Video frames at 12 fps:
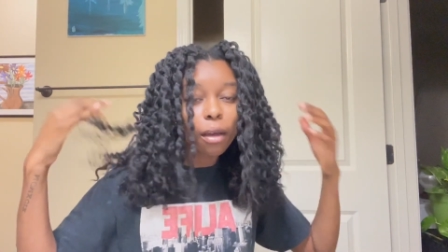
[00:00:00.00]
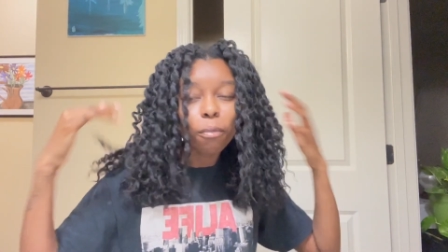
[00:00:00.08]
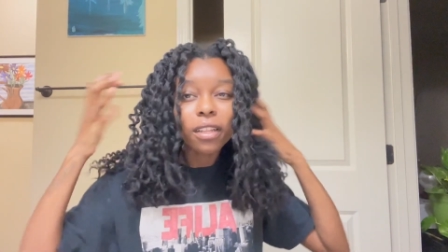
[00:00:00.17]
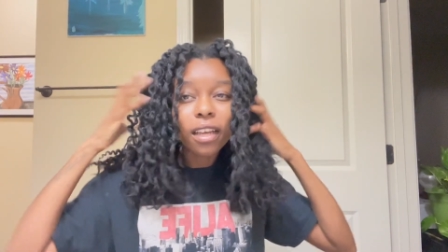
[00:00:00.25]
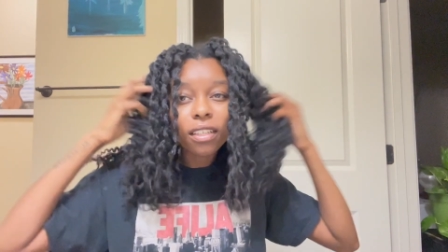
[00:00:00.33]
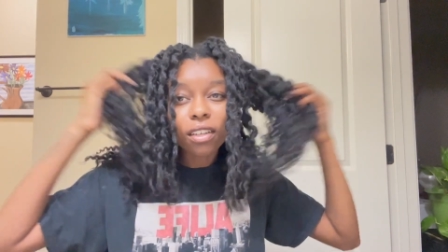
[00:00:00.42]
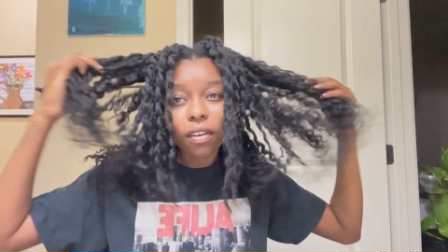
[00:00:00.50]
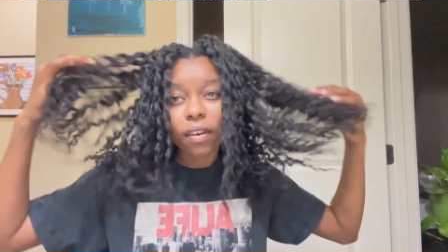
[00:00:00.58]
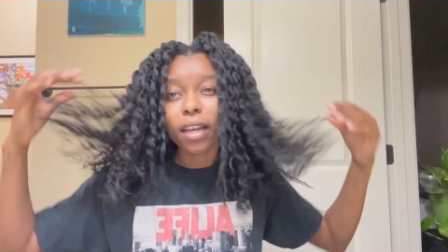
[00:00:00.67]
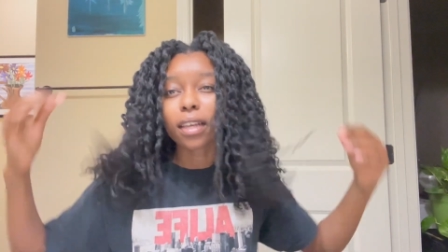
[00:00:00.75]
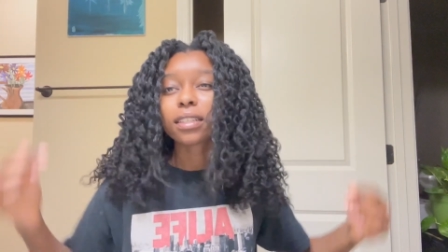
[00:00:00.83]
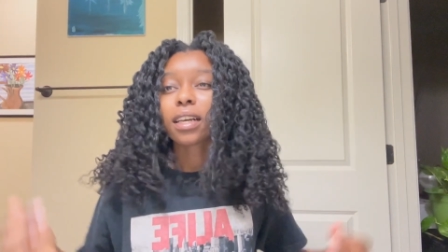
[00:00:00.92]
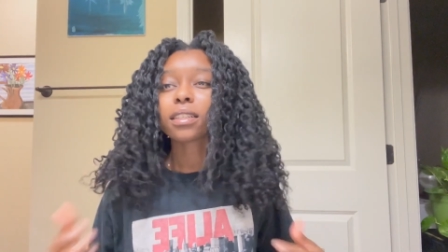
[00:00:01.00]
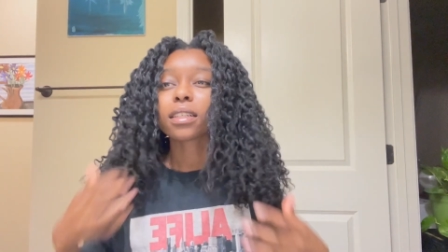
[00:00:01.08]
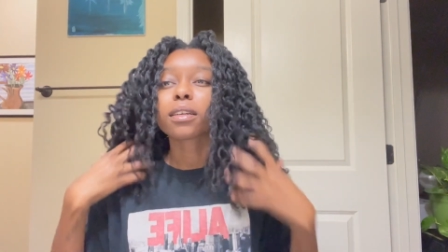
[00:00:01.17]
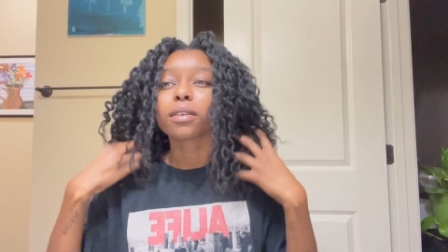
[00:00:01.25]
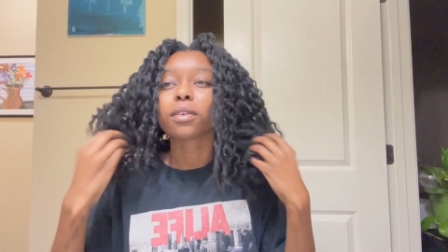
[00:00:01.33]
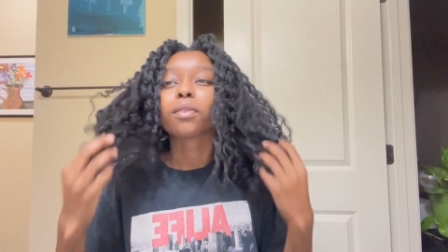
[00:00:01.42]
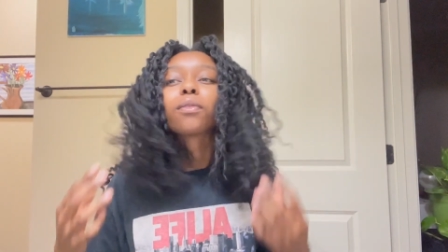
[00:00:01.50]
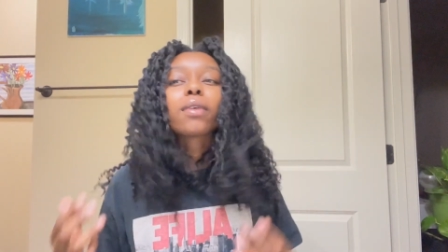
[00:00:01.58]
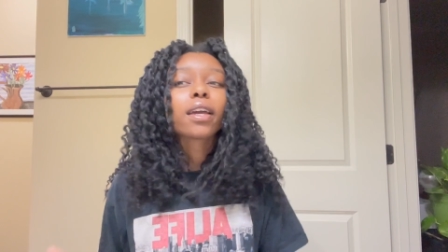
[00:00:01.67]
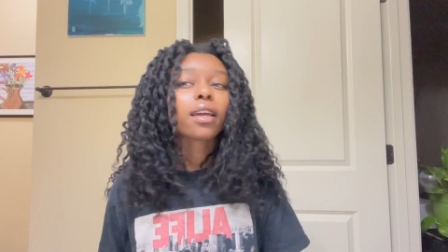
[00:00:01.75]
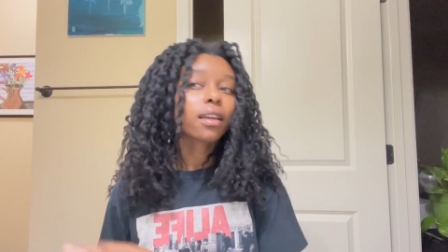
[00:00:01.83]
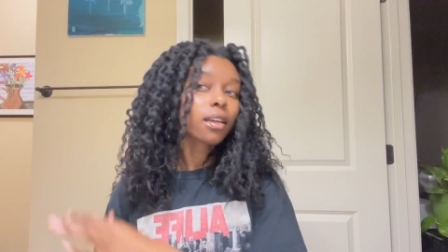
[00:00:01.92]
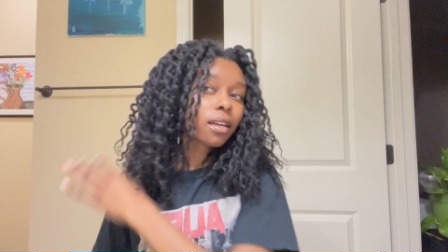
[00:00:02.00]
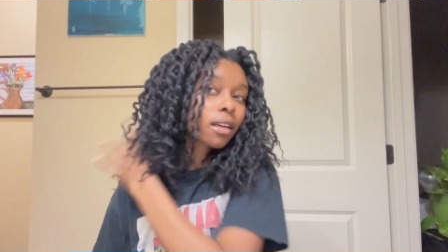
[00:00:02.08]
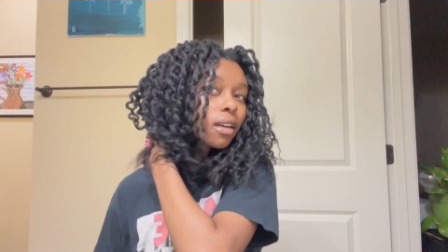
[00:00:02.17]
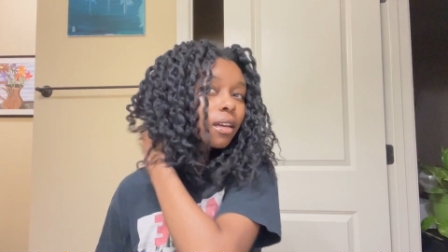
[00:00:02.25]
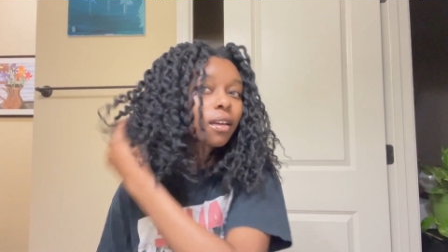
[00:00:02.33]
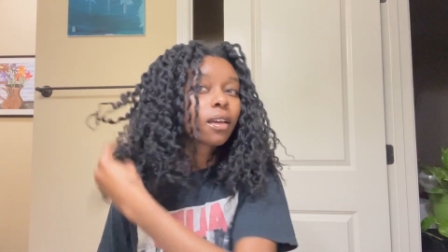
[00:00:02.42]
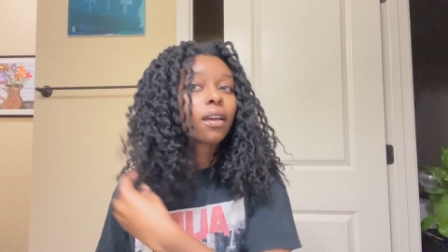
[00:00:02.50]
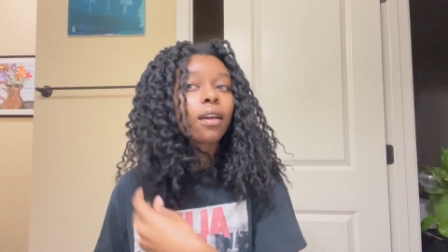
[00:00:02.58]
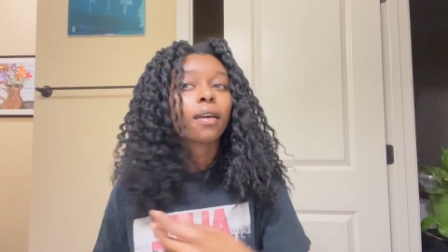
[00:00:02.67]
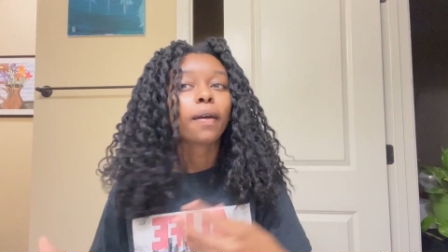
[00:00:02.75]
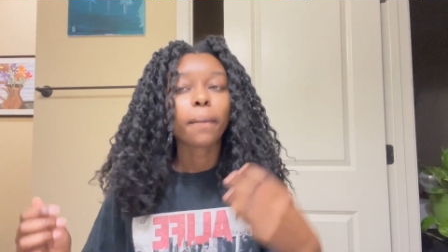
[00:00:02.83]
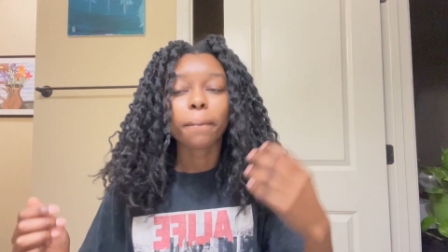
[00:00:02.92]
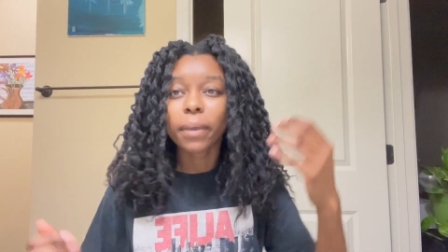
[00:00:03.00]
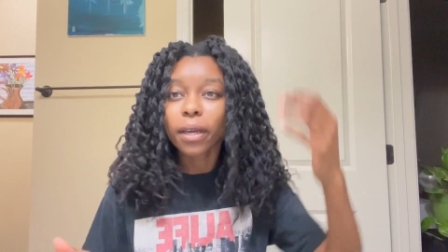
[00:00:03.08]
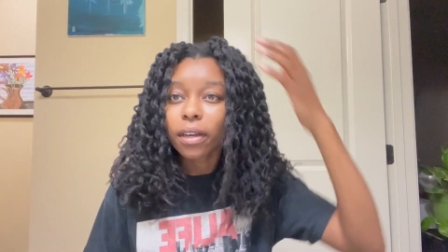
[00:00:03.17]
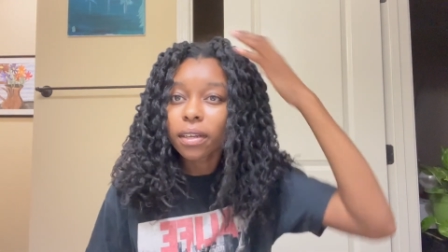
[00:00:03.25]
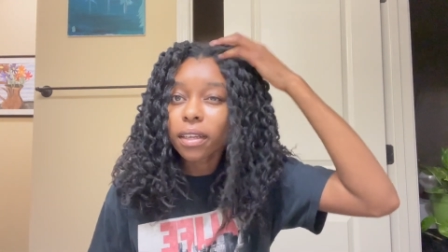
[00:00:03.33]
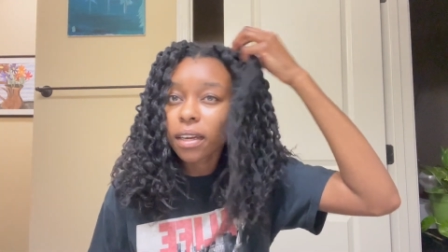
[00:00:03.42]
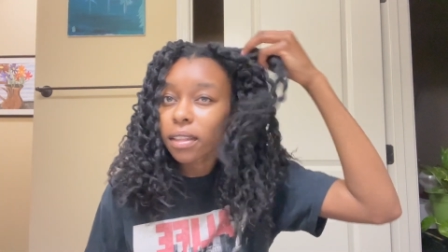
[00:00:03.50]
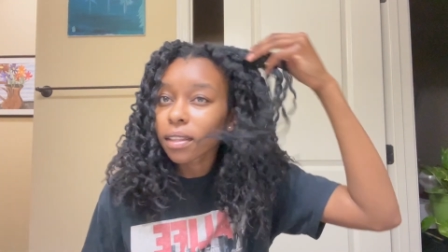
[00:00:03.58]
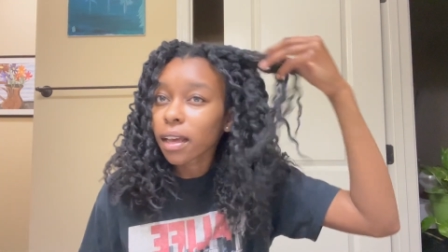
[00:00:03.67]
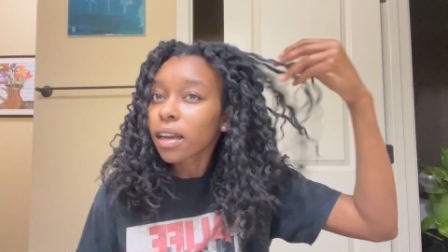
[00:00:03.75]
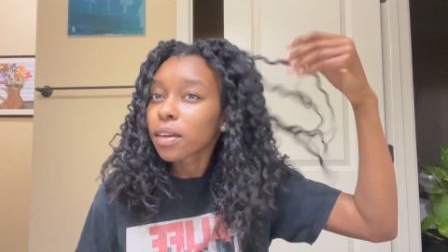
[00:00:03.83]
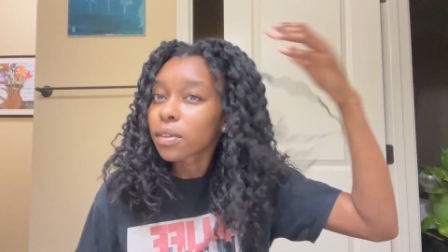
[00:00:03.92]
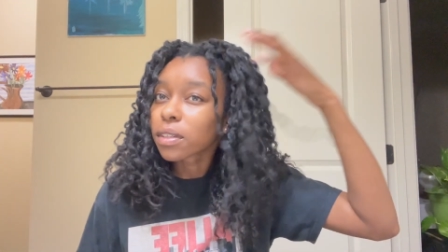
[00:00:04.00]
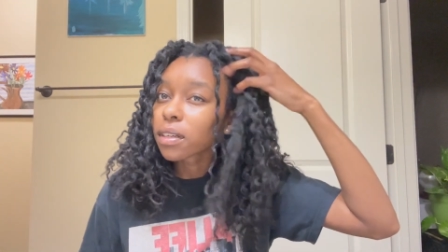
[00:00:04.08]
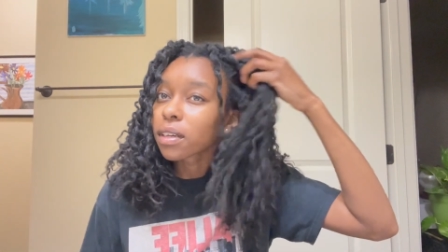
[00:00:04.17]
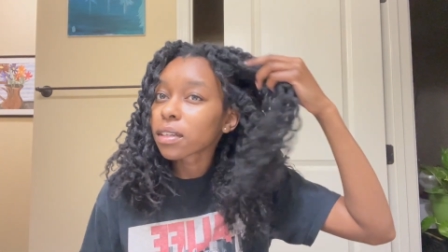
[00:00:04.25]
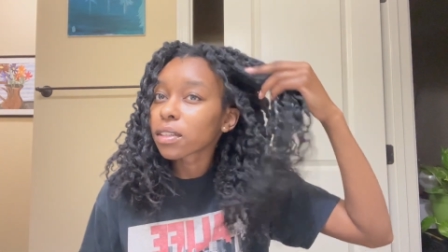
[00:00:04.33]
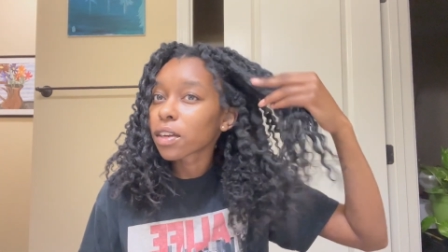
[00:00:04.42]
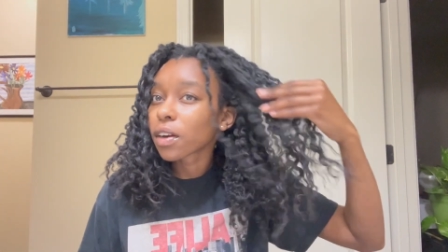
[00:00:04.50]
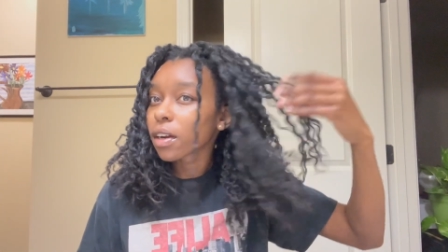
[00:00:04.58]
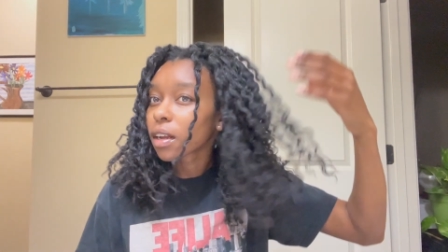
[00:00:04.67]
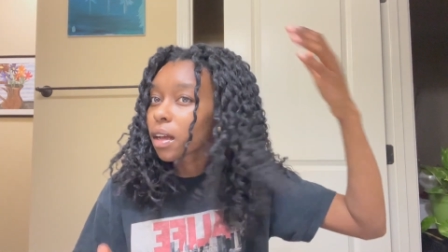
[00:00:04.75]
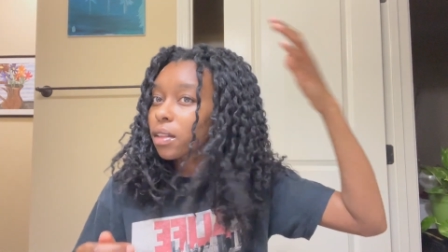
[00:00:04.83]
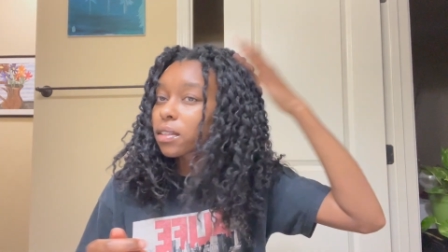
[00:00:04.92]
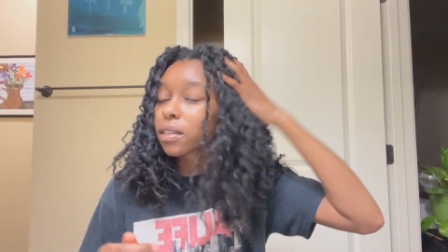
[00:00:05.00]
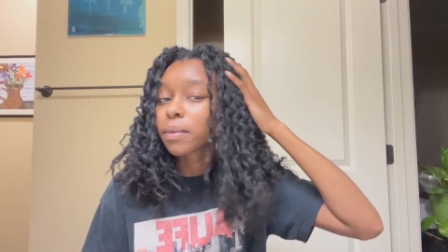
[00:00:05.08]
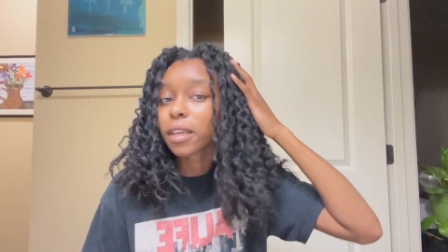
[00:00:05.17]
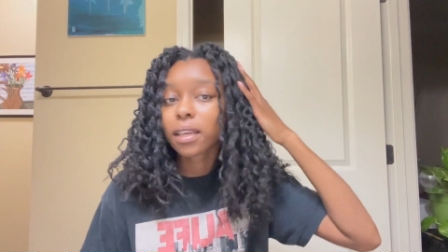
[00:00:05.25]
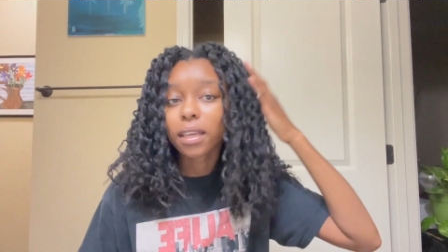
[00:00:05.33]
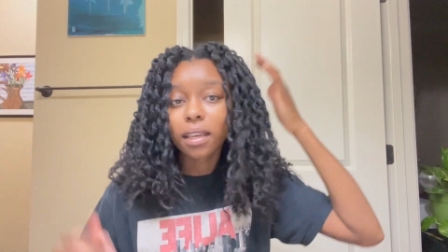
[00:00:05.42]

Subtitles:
But that's all right. It's actually way bigger than I thought it was gonna turn out to be.